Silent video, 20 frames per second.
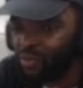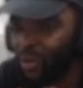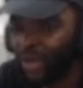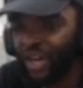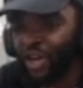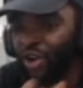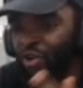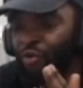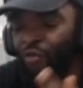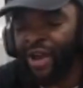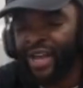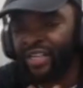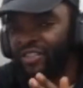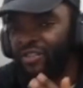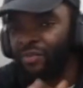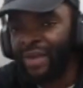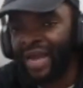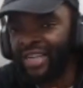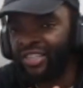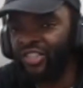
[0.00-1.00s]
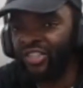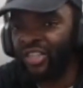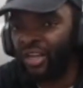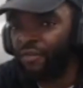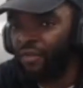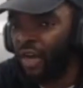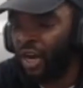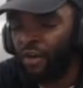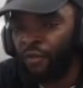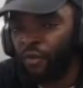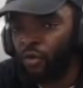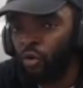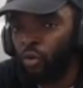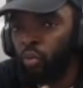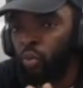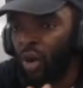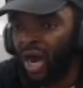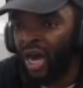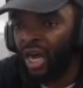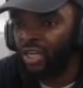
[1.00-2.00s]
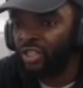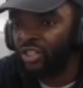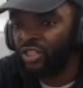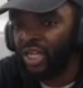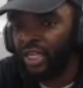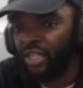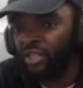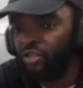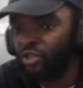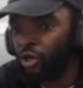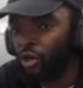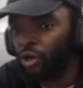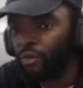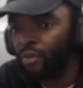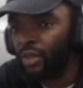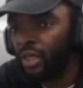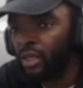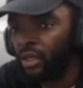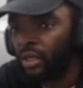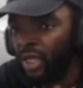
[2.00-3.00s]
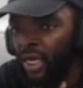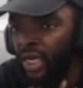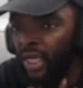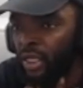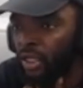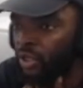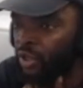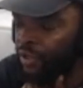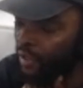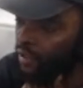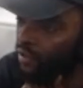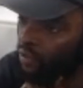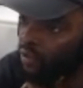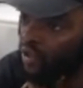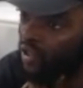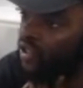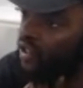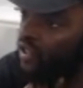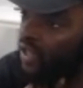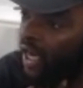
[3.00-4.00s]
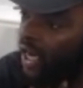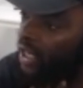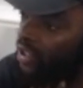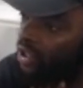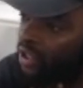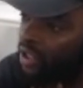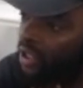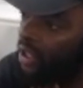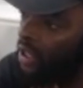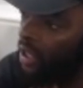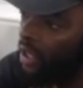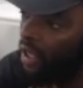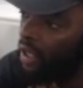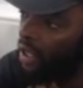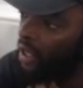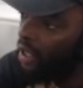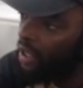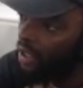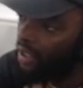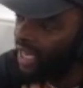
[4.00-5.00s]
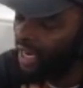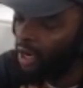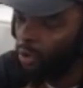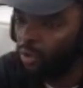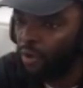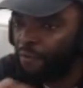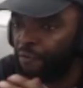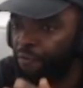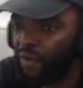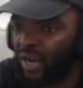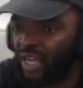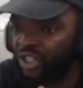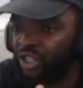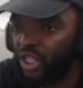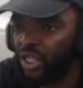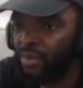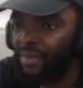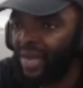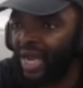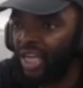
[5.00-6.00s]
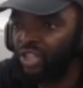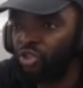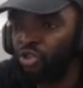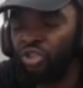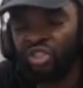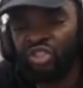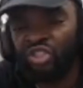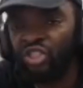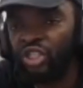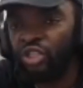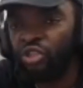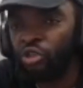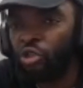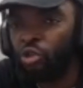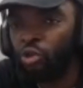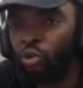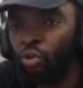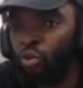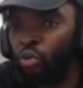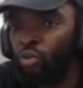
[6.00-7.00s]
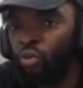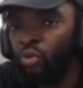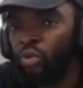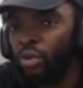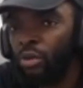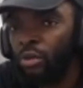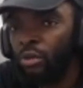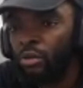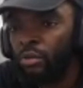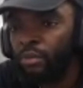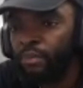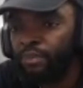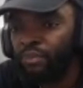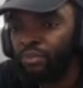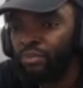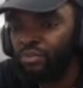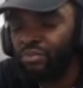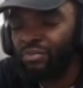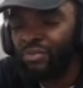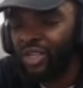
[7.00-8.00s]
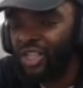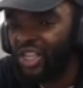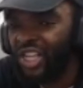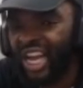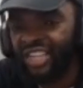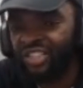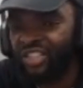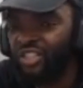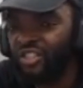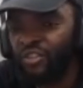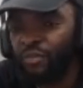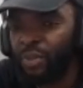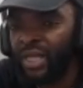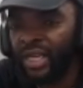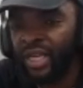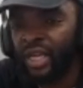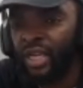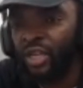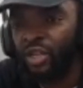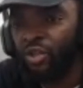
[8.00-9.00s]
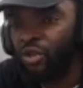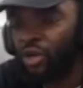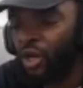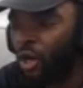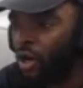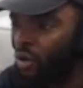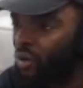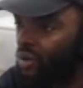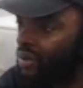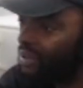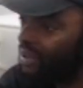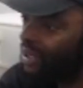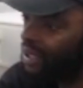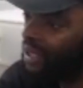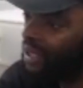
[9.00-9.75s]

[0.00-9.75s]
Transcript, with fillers: one of the greatest matches I've ever watched in tournament. Like this was such like a refreshing match. You just see two legends playing, you know?